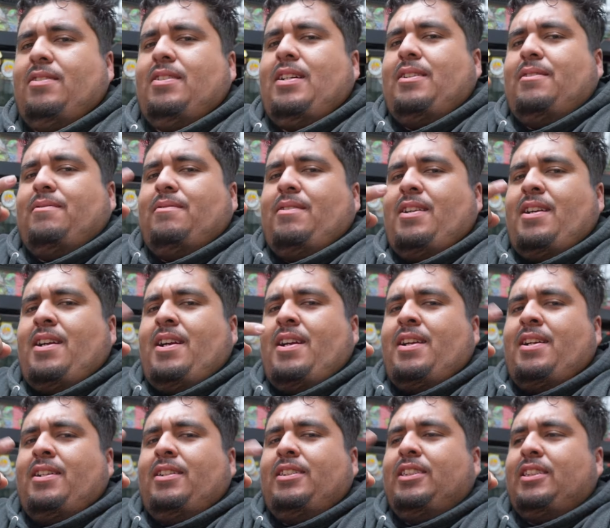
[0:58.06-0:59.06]
Like,
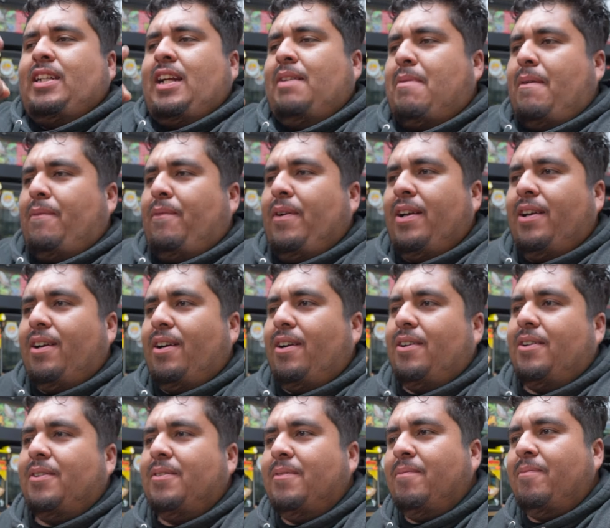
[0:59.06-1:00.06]
eh, just got my finger.
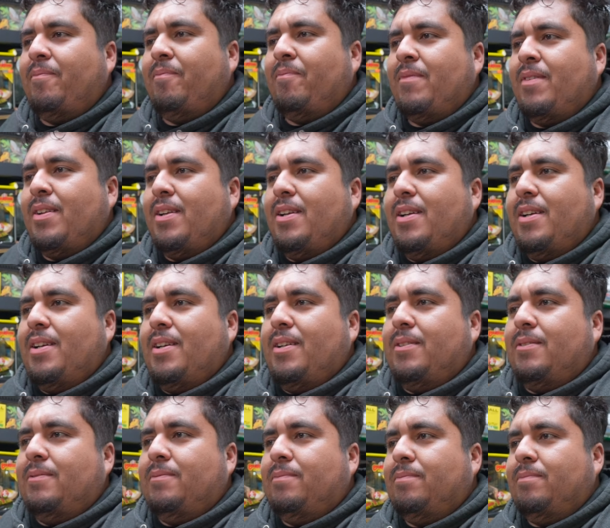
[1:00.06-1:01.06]
Don't
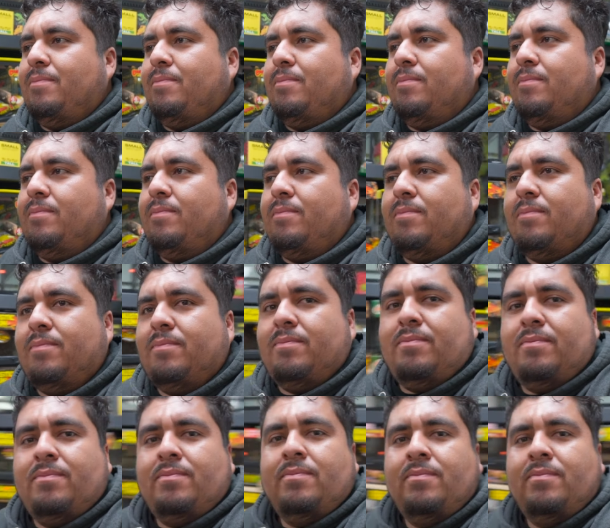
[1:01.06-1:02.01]
give a hot warm water.